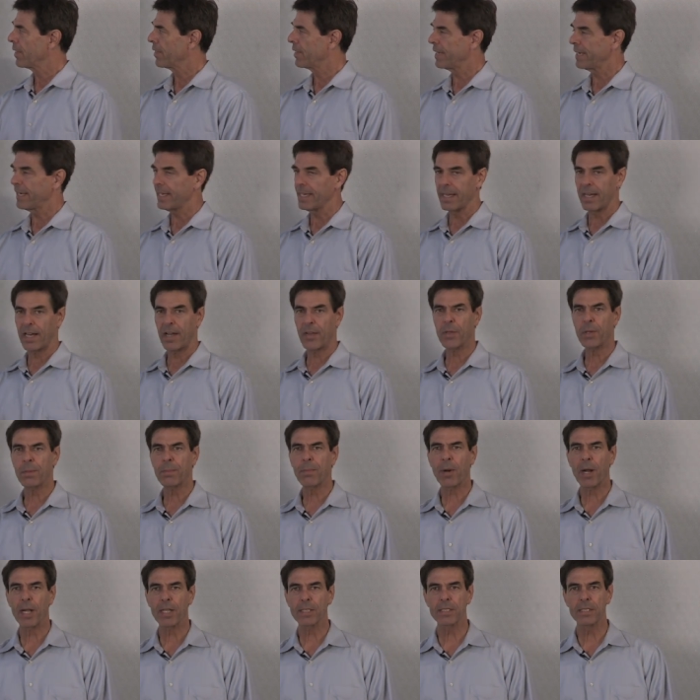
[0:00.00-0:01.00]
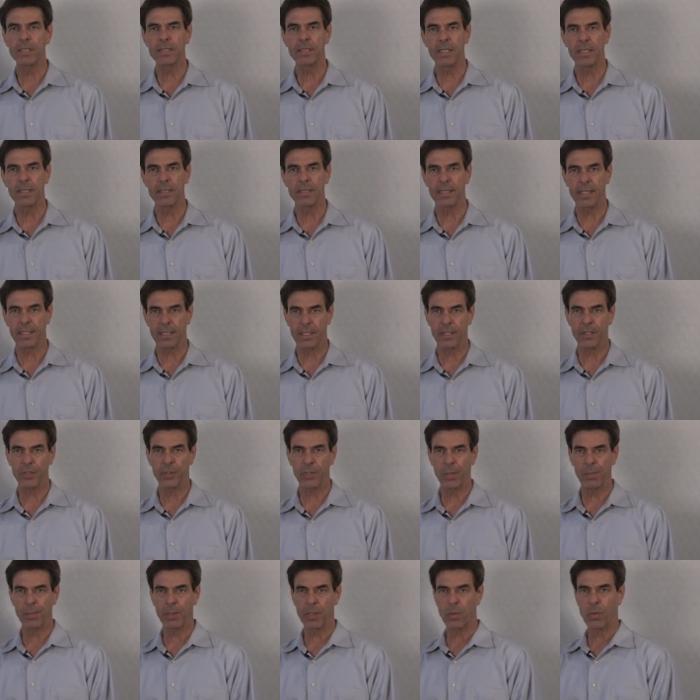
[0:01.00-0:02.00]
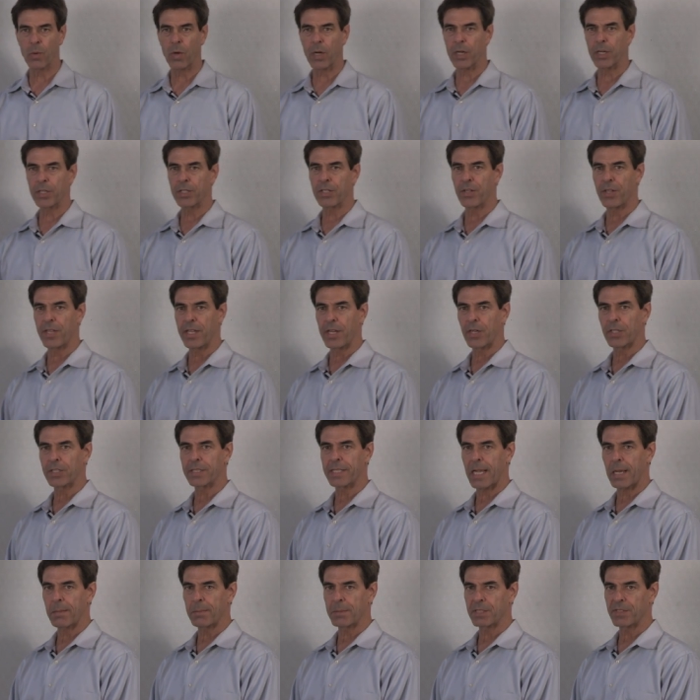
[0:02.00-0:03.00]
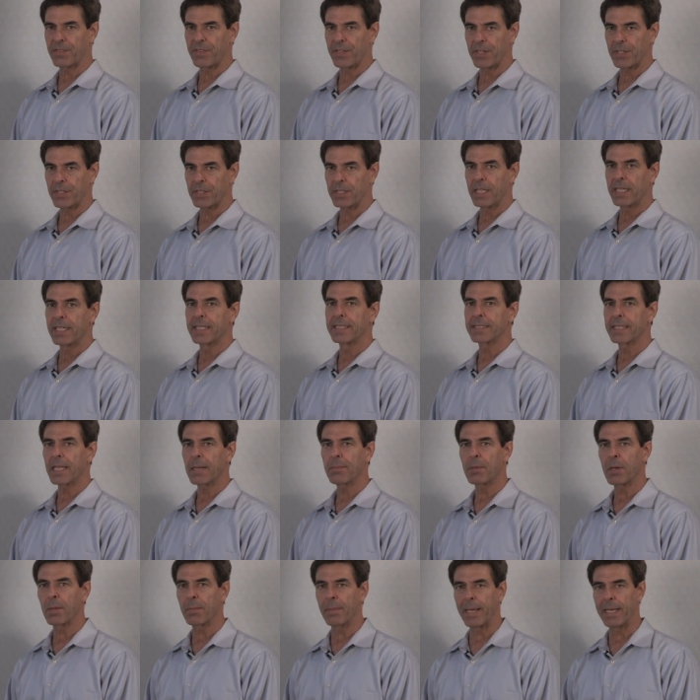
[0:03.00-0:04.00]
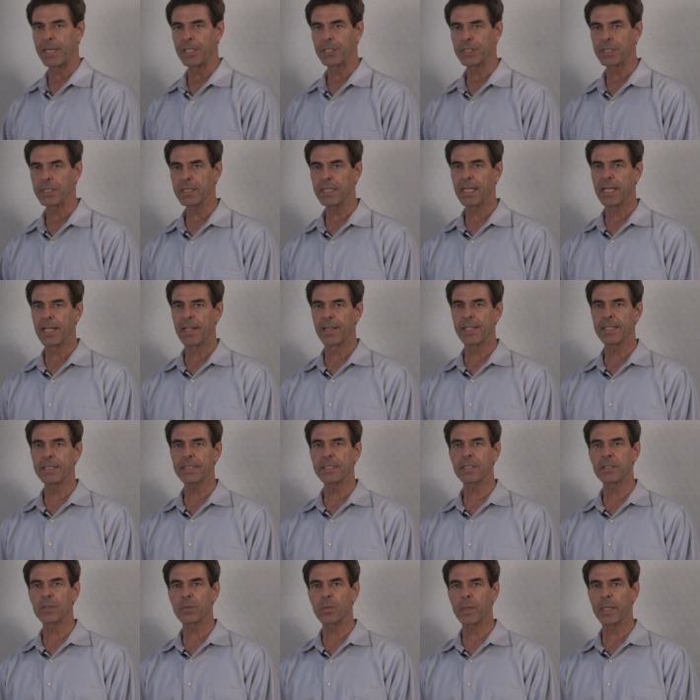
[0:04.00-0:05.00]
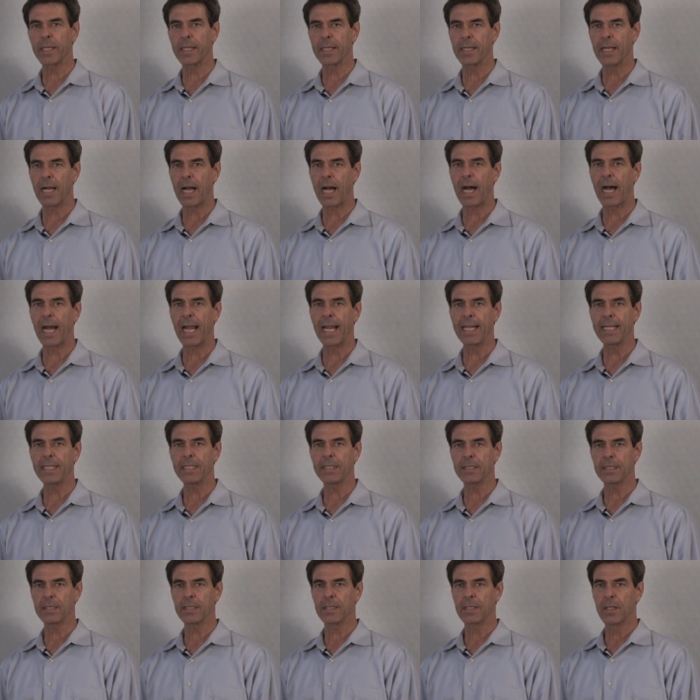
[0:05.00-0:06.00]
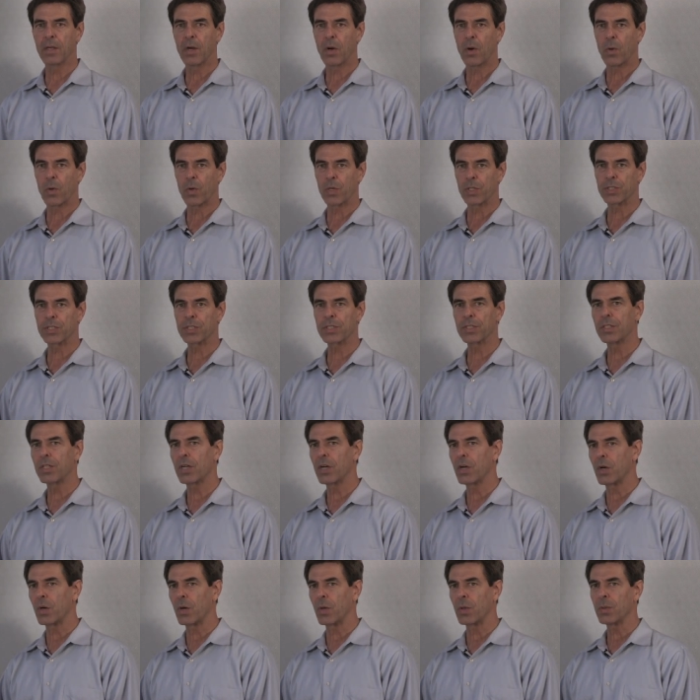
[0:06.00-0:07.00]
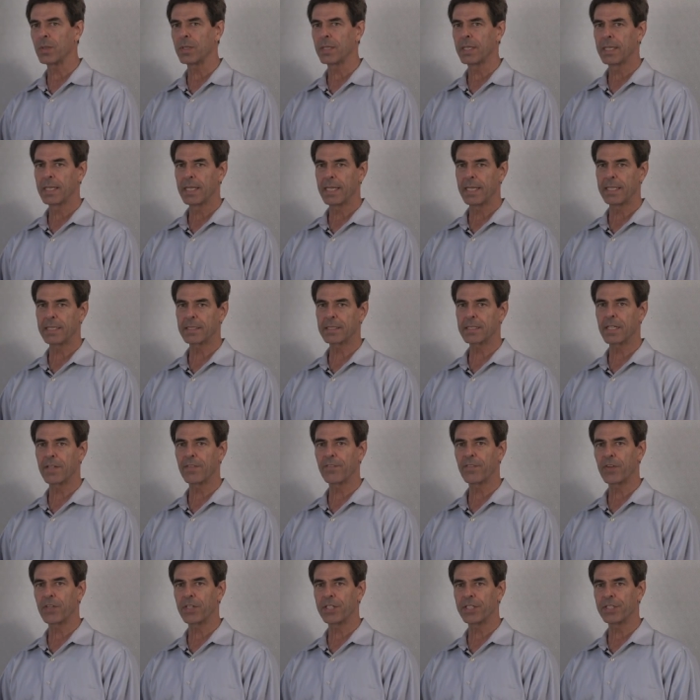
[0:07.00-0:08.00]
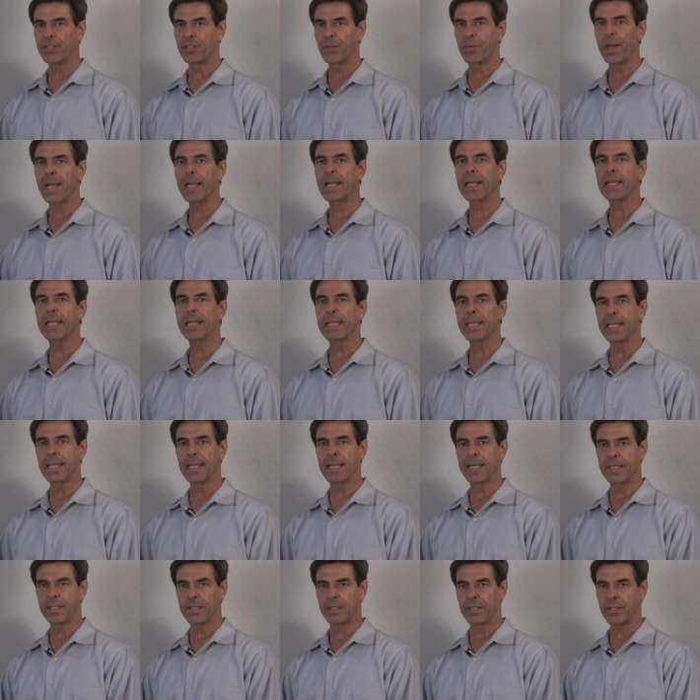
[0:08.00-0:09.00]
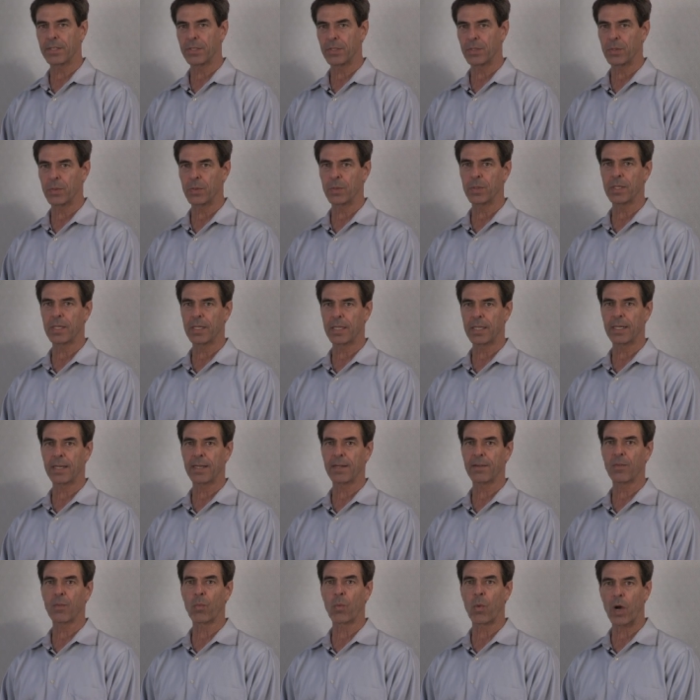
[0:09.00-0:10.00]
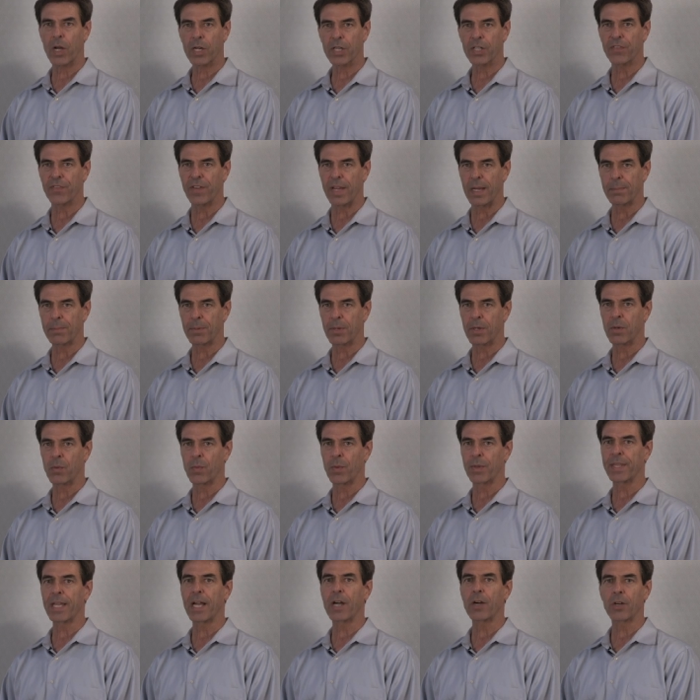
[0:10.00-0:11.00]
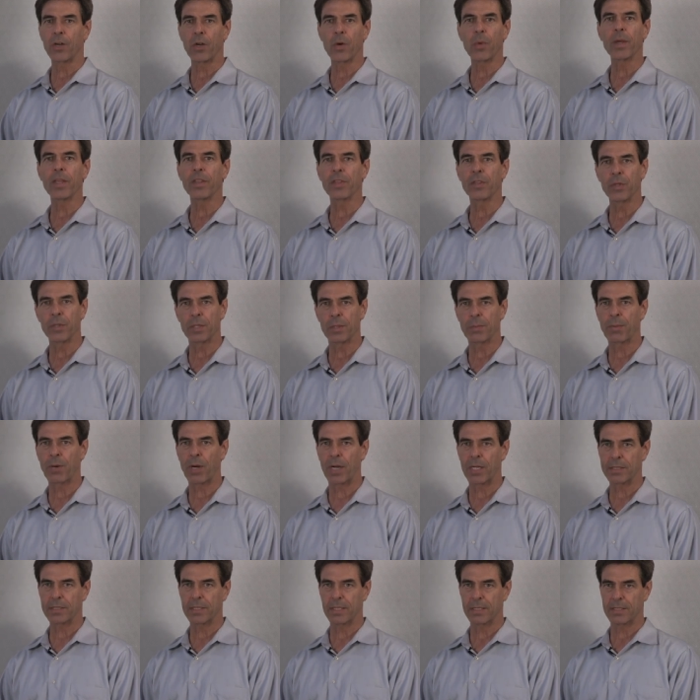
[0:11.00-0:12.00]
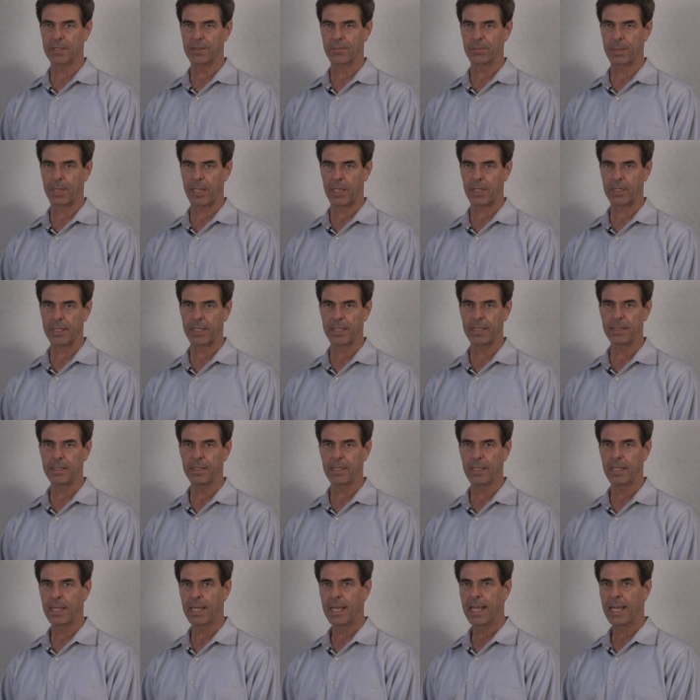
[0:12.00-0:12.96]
The other processes that contribute water to the Earth's atmosphere, sublimation. This is when ice or snow is converted directly into uh, water vapor without going through the process of melting.